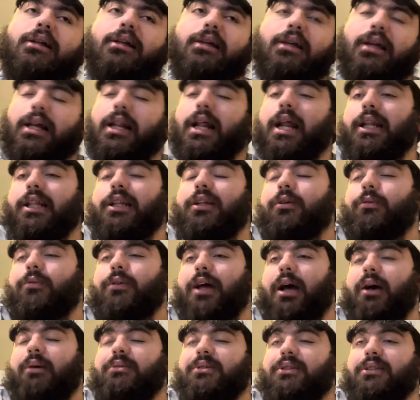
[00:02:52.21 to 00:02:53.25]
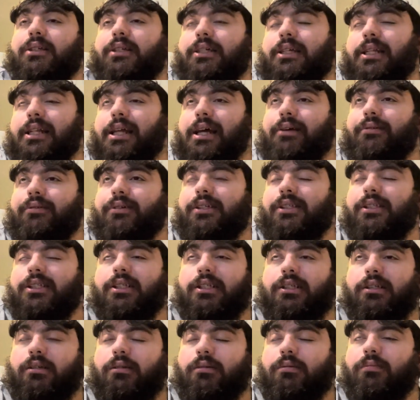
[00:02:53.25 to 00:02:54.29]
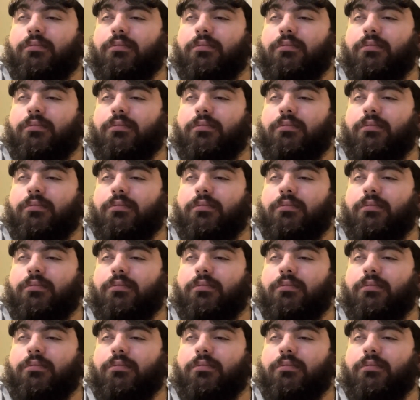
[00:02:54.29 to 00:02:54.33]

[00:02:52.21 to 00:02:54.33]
And I didn't know what I was looking at, really.